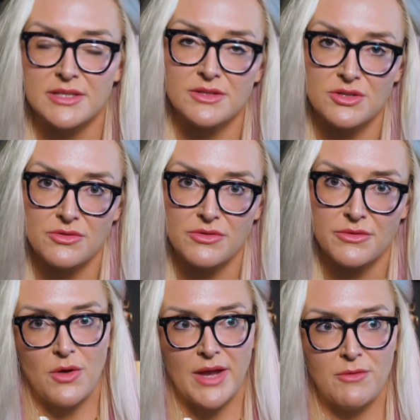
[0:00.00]
it's the truth.
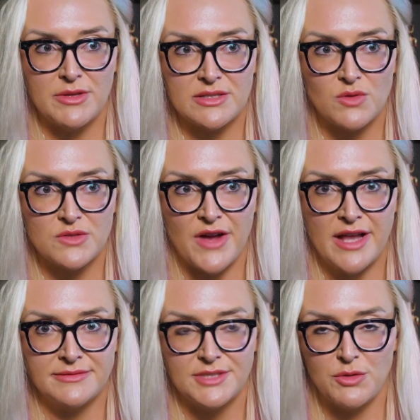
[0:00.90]
Okay, well, this was
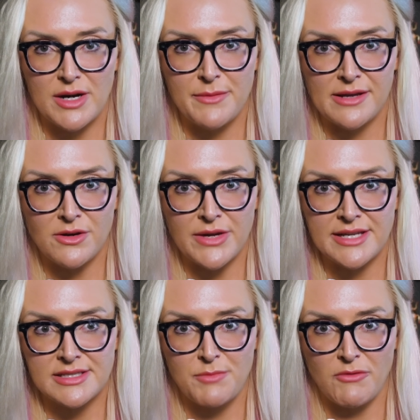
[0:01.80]
fun. Do you want a mango
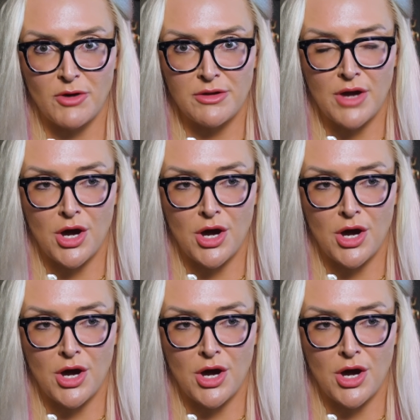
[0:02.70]
kiss before you